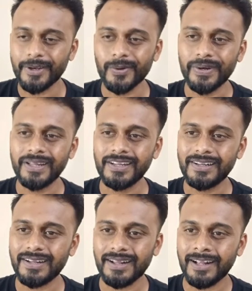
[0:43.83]
my
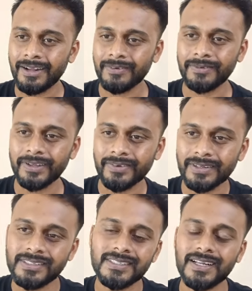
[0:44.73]
colleague have
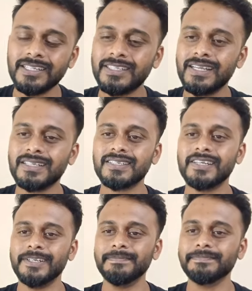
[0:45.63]
given Saati as
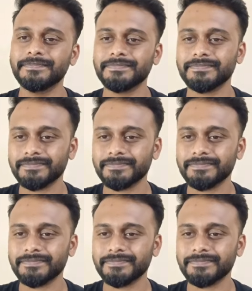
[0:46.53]
a name.